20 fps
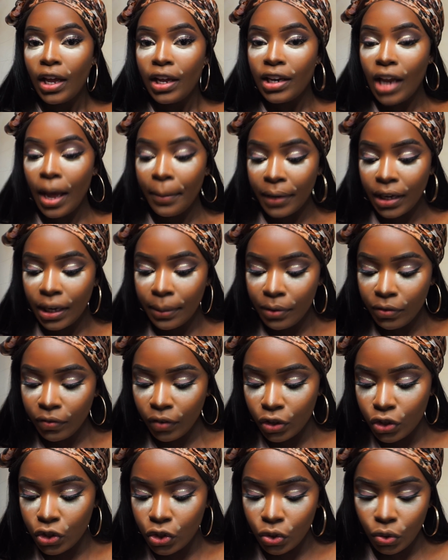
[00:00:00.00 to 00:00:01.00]
Now I'm going to move
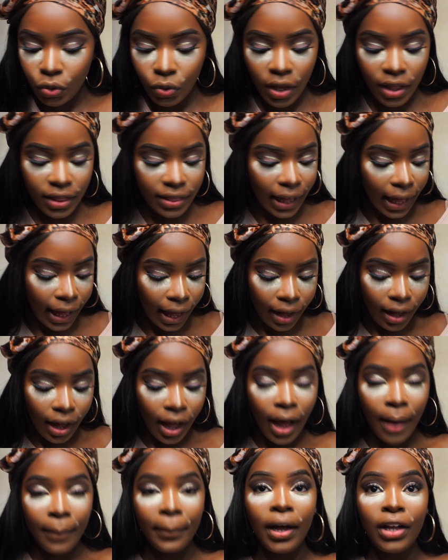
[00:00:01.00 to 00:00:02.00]
on to that
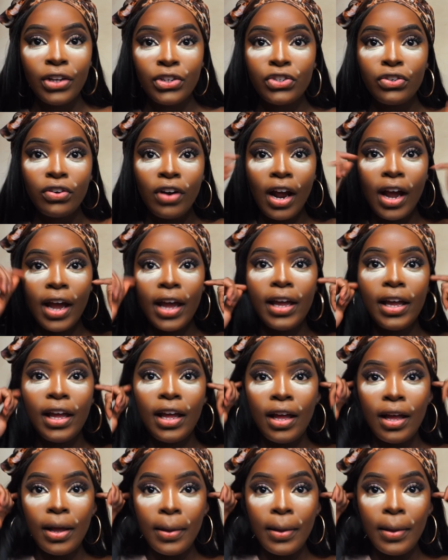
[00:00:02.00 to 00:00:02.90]
under eye